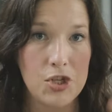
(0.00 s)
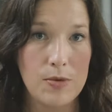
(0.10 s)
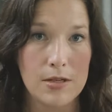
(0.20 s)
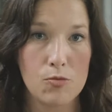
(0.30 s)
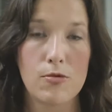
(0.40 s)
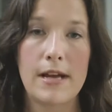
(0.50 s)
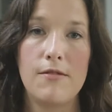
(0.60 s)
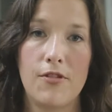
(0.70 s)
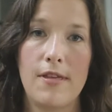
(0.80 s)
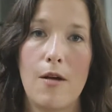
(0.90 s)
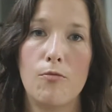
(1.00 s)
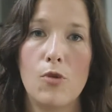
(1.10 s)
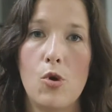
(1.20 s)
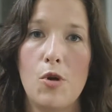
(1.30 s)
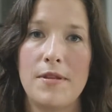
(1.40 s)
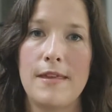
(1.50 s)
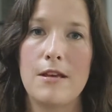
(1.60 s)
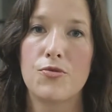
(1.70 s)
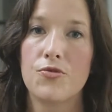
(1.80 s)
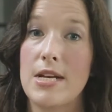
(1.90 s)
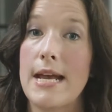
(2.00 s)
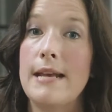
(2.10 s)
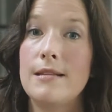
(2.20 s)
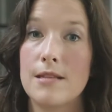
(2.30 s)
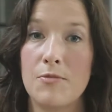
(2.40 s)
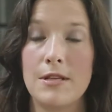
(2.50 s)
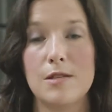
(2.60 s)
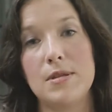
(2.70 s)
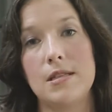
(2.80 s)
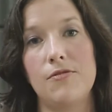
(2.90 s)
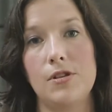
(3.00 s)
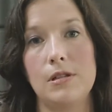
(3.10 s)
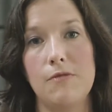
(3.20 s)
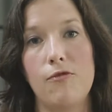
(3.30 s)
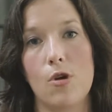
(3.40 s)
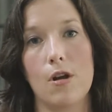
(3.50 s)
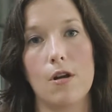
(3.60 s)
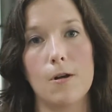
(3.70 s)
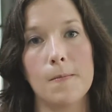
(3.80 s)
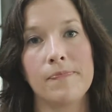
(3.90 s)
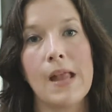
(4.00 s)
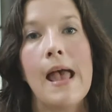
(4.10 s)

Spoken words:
She wasn't right for that role, but they created something specifically for her.